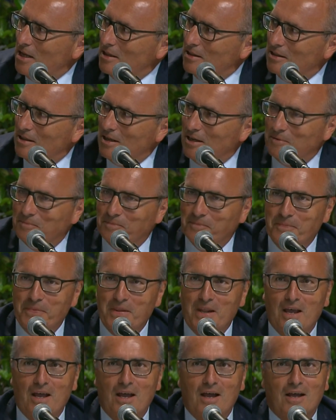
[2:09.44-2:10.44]
we hear
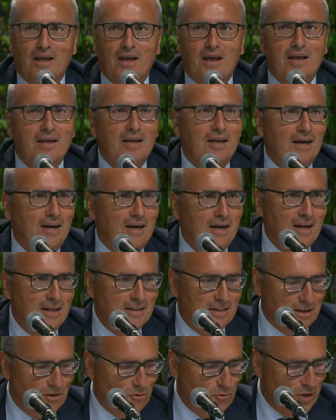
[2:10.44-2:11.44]
him because the
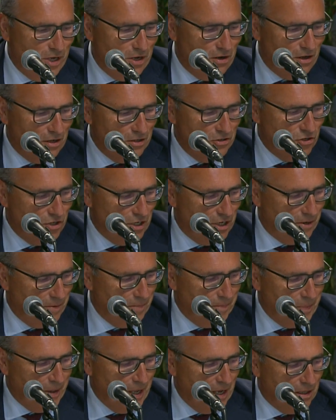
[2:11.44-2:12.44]
custody of the
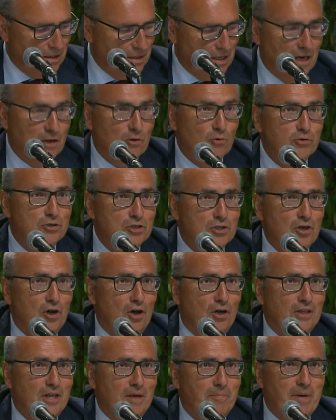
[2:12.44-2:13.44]
Holy Land
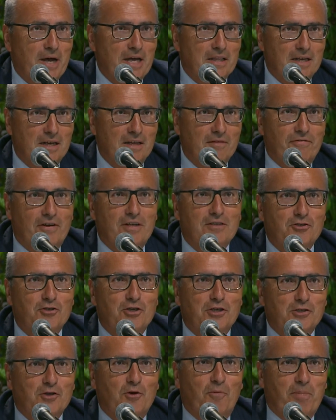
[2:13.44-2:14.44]
exists.
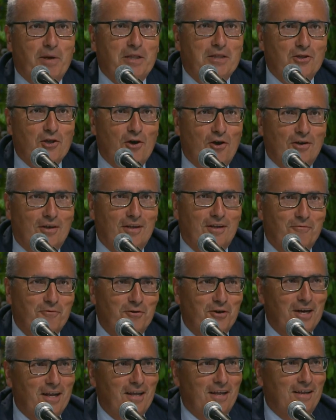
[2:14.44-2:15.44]
And today we have
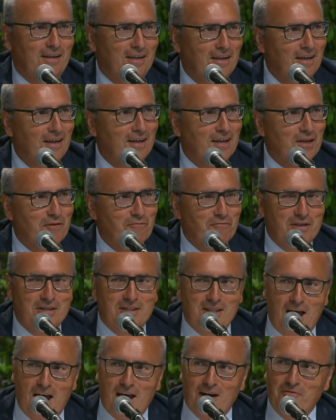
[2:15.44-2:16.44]
the
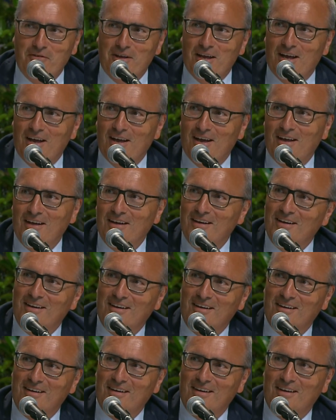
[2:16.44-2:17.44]
custodian,
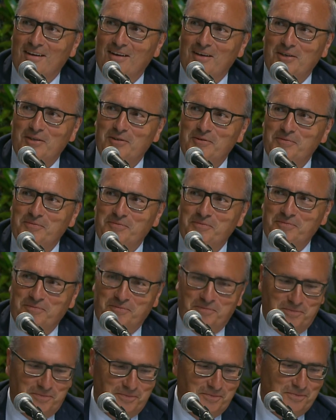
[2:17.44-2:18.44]
Father
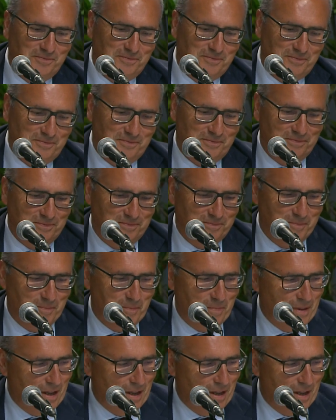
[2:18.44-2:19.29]
Francesco Patton.